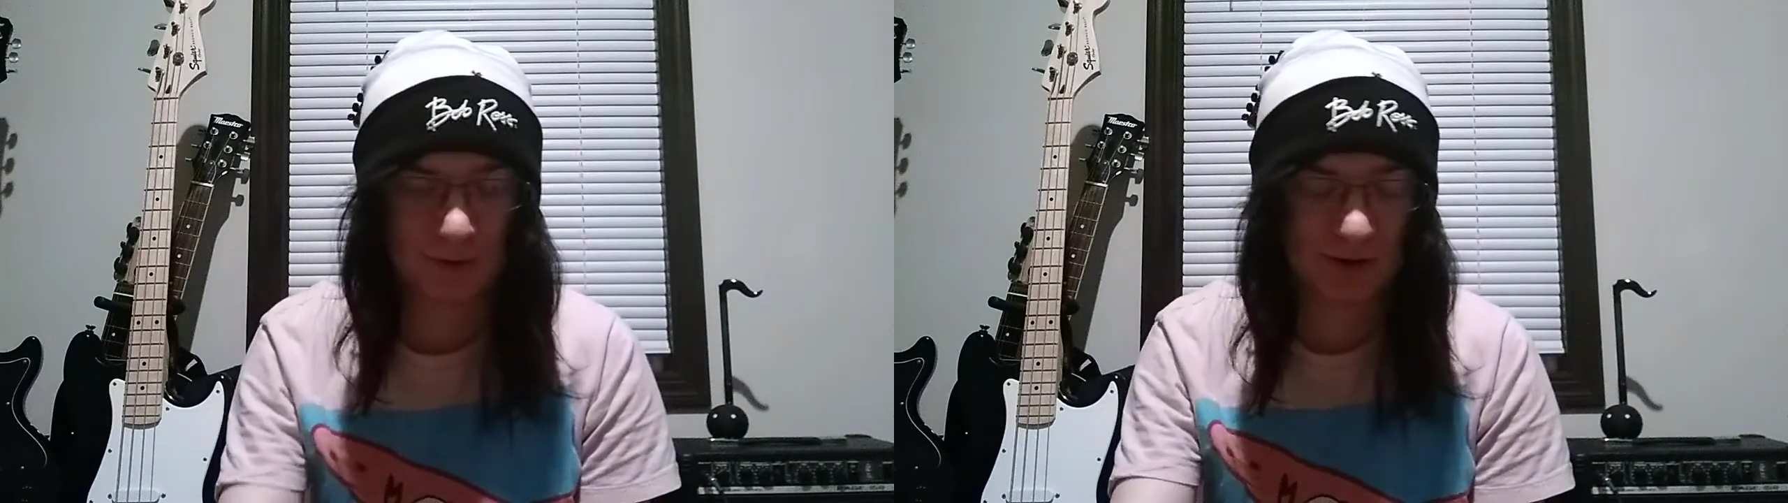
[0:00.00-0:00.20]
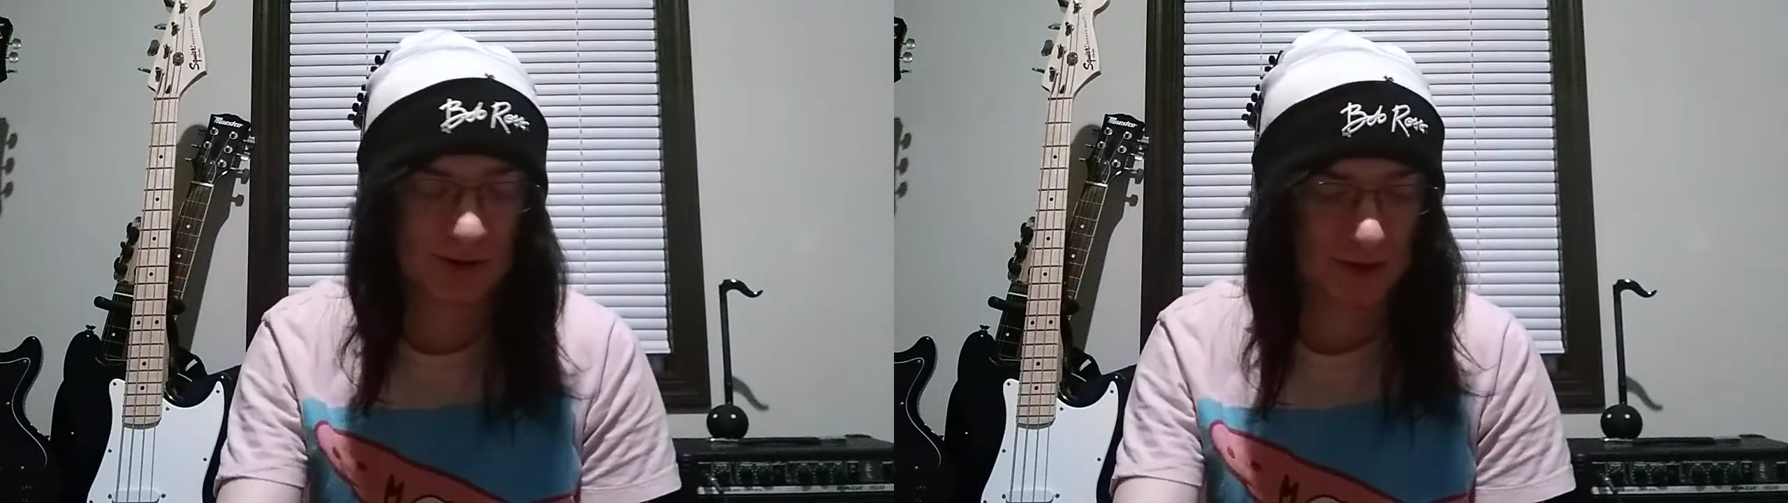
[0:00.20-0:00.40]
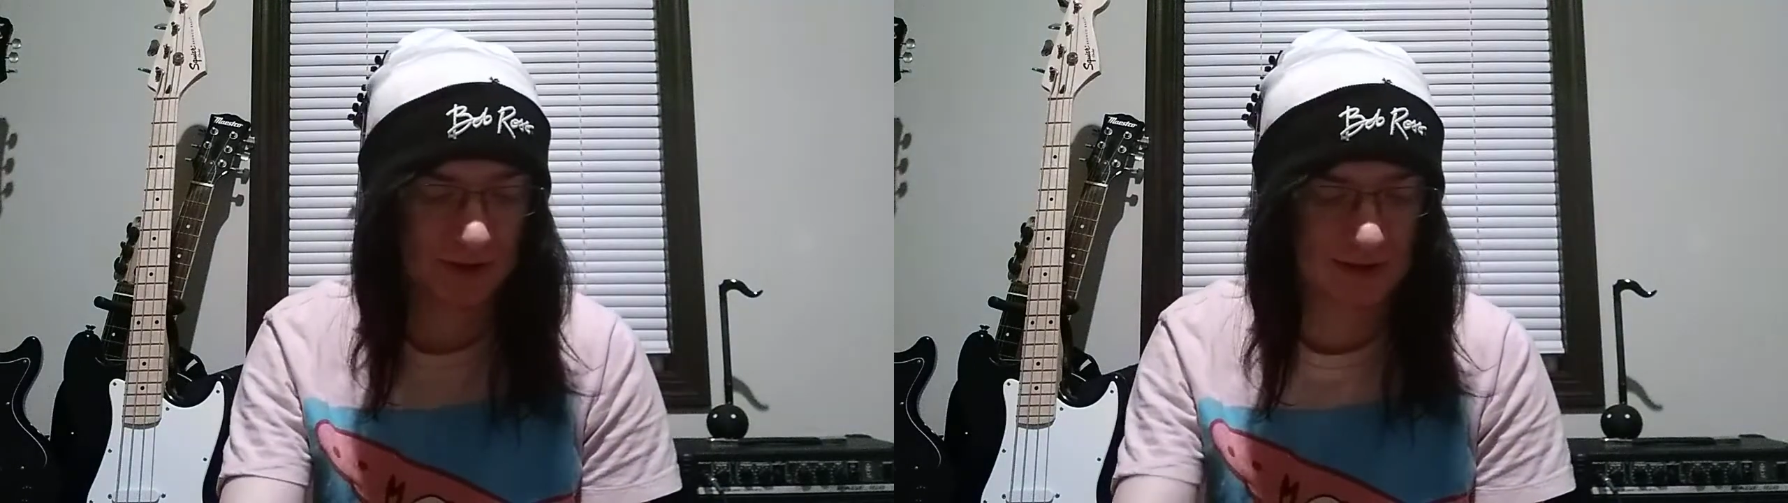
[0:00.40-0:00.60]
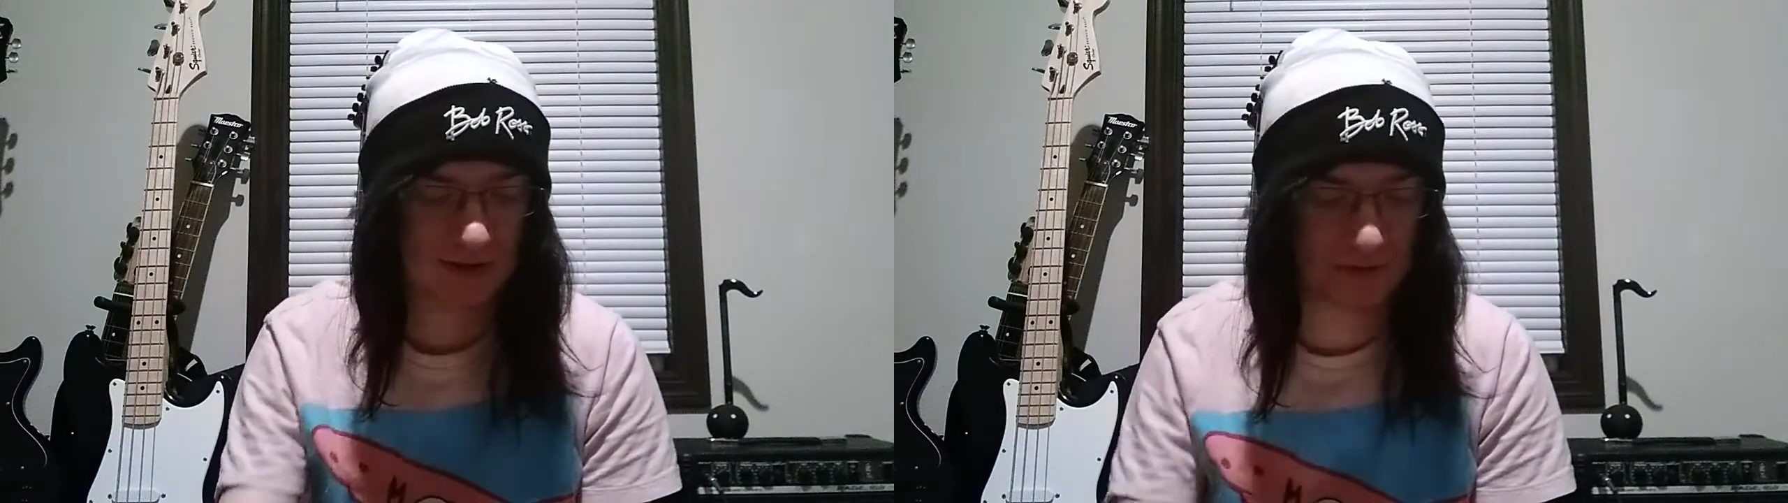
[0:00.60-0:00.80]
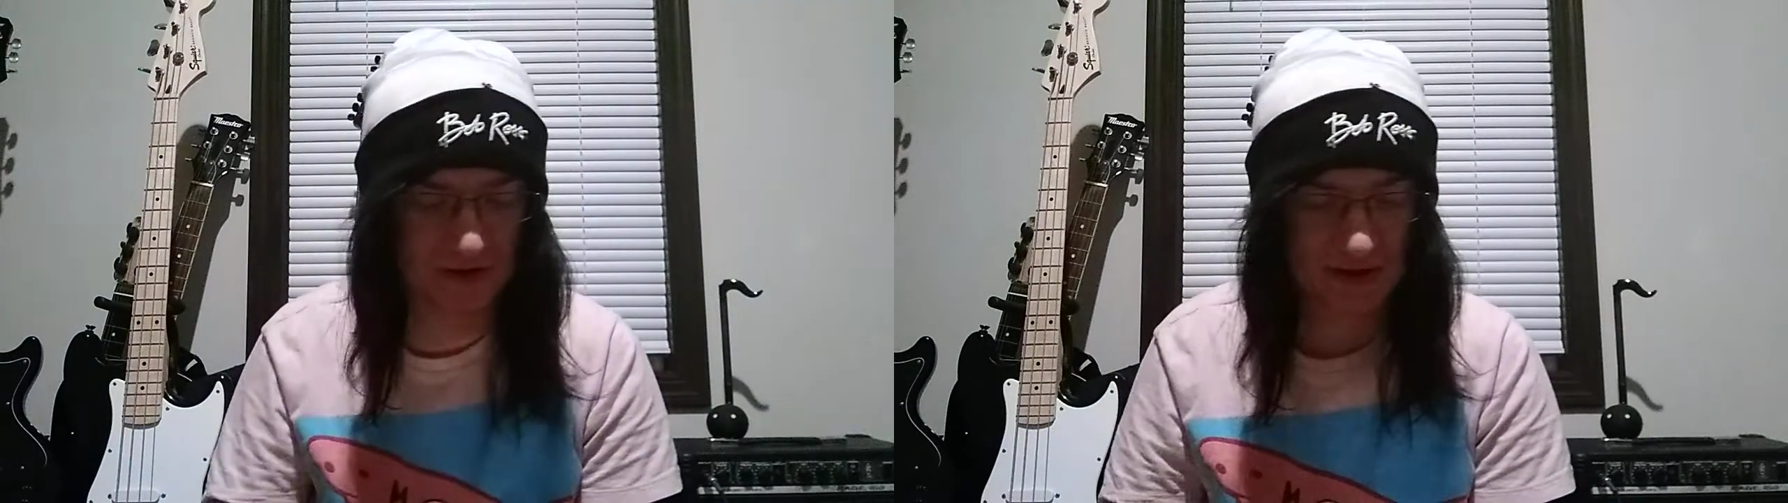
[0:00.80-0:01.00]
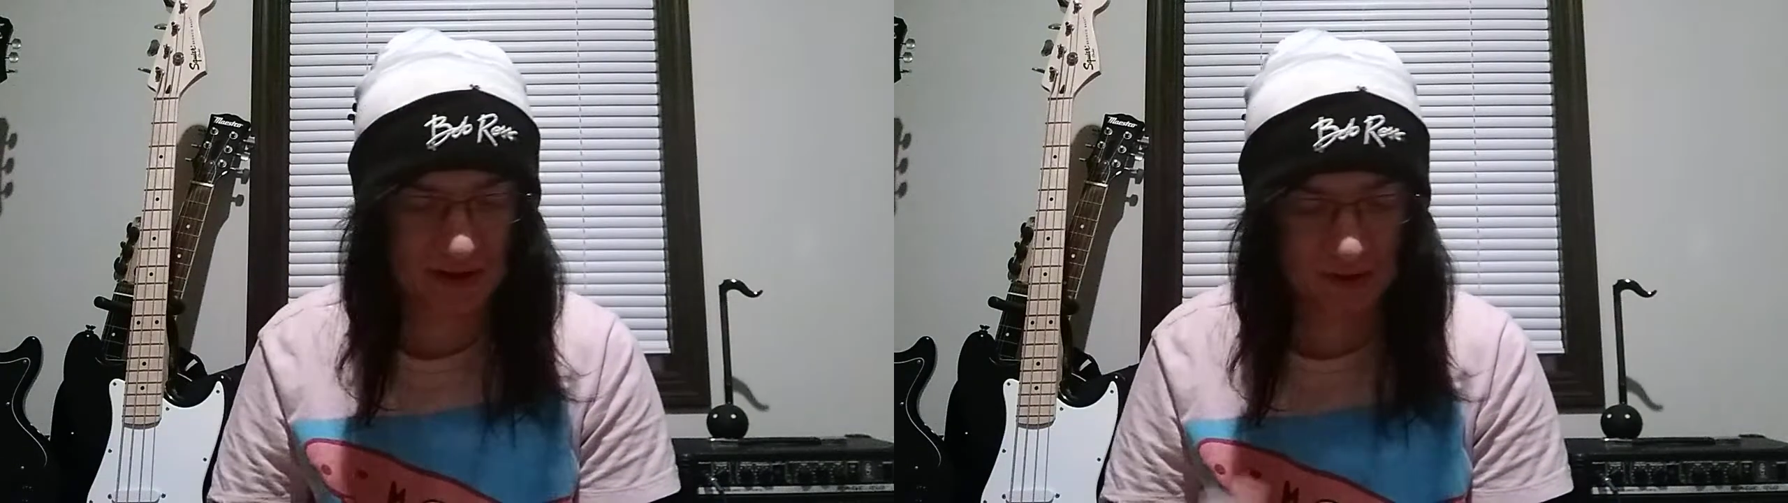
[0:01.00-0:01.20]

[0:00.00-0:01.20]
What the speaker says: which I'll get to in a second,